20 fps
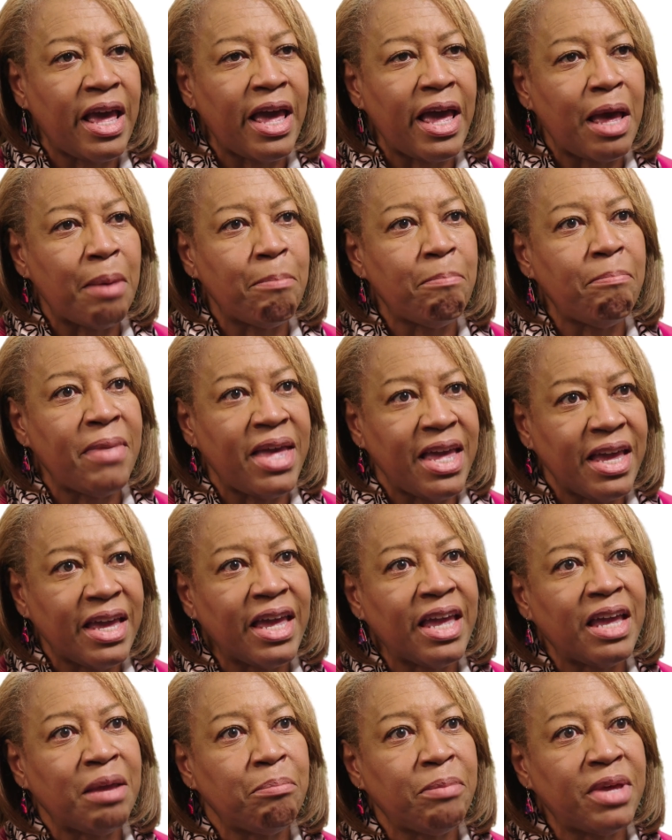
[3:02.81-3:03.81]
and
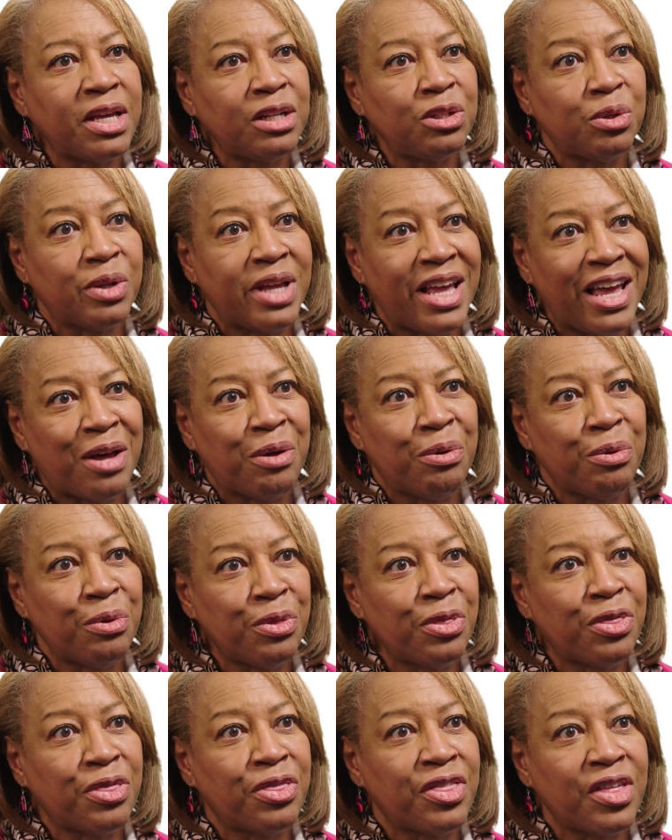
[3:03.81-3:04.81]
making mental
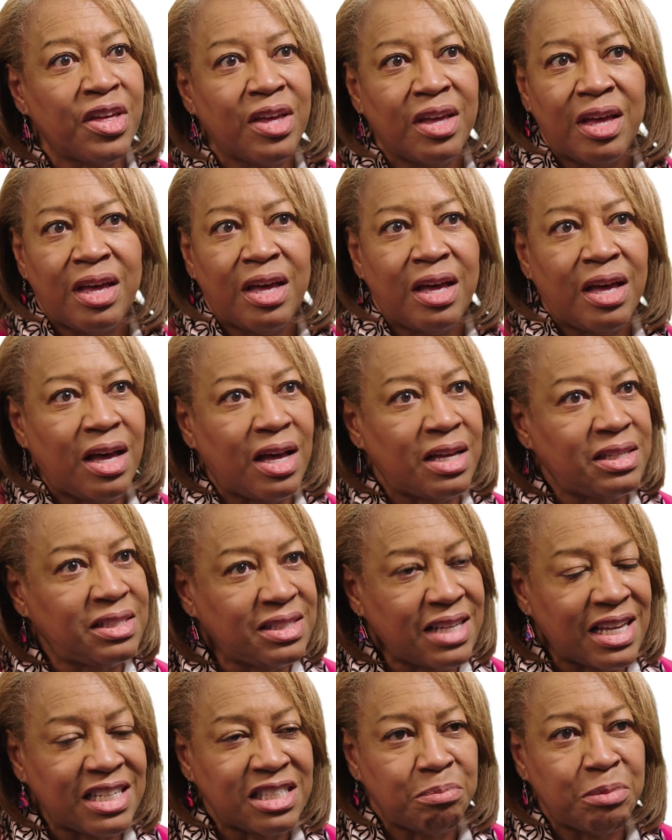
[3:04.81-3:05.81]
health
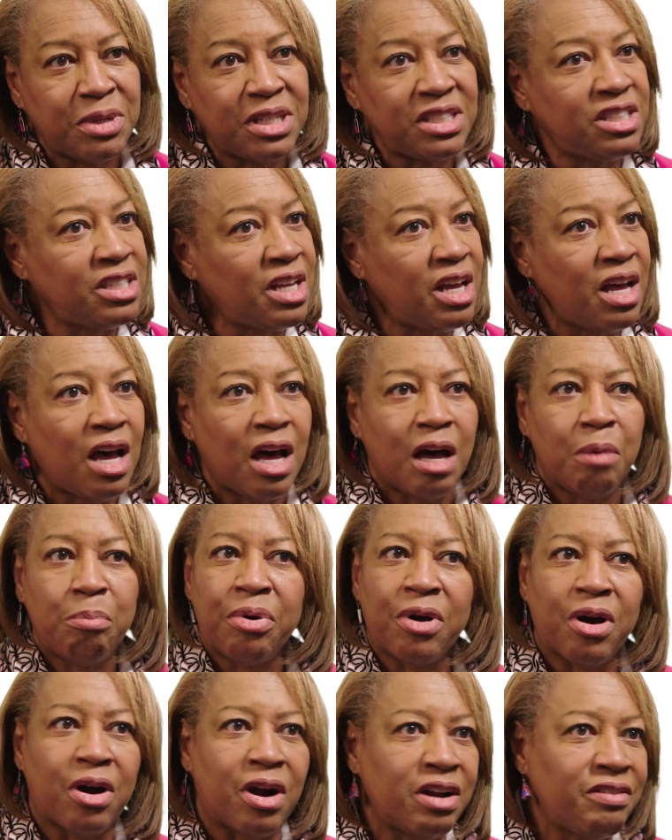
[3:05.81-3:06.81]
assessments a
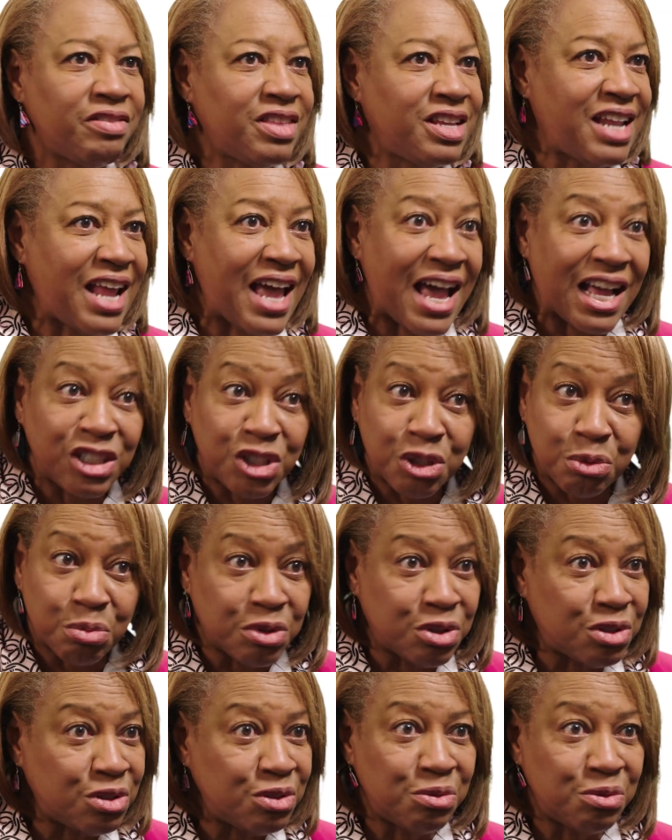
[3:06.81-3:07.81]
part of the natural